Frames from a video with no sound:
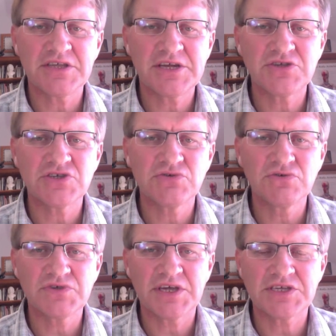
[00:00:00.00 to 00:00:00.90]
in
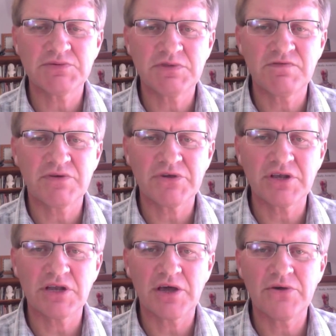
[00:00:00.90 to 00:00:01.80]
stool tests with very
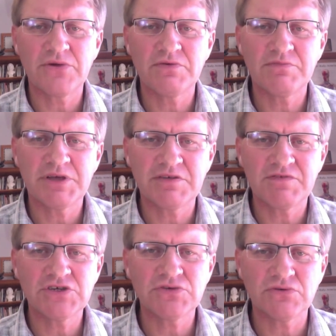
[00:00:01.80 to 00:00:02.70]
low
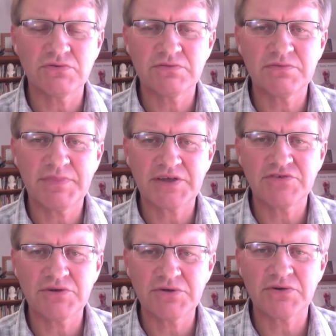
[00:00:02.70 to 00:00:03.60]
beneficial
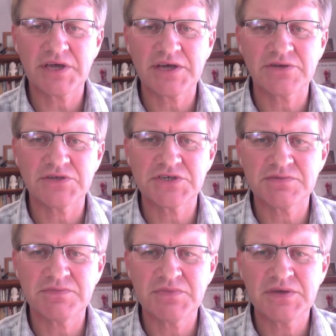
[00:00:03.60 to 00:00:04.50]
bacterial counts.
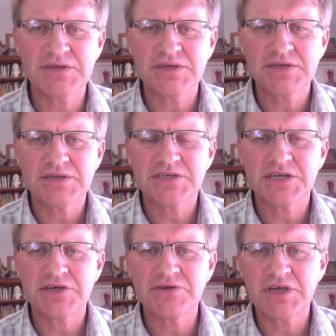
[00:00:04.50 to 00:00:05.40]

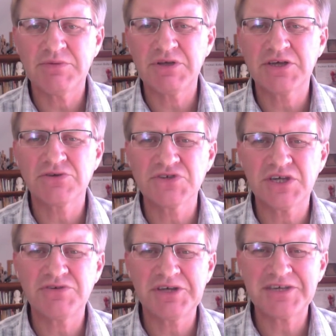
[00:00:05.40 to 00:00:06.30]
So, and we can
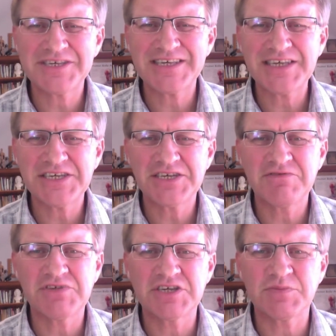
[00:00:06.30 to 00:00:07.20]
also get
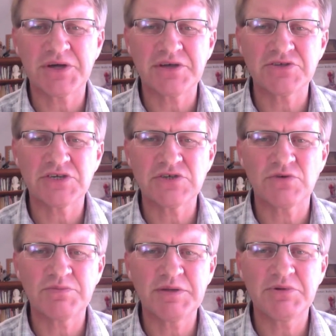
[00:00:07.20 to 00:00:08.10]
sensitive dysbiosis,
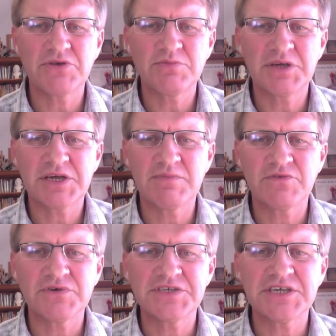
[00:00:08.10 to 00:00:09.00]
or people who become
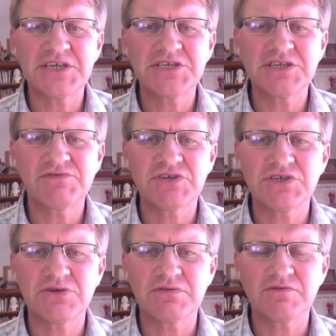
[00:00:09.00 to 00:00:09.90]
very sensitive to
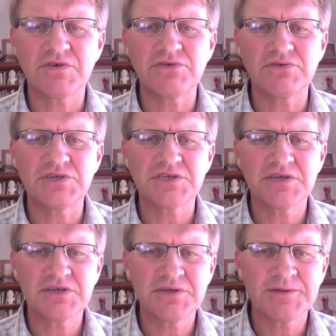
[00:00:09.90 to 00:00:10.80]
certain foods,
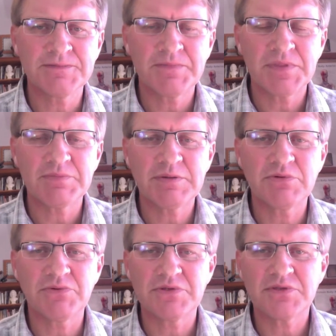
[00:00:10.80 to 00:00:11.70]

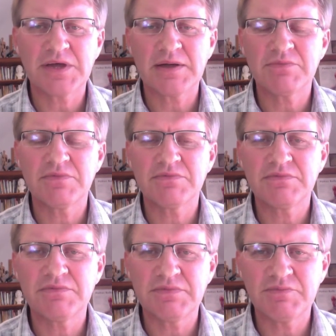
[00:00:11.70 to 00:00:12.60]
people with um,
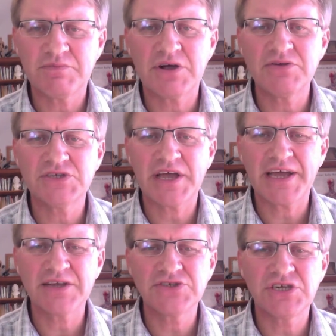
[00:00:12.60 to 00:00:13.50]
prone to
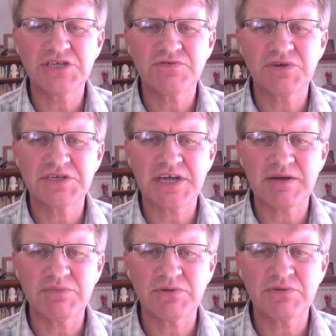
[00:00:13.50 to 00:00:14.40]
allergies, for example.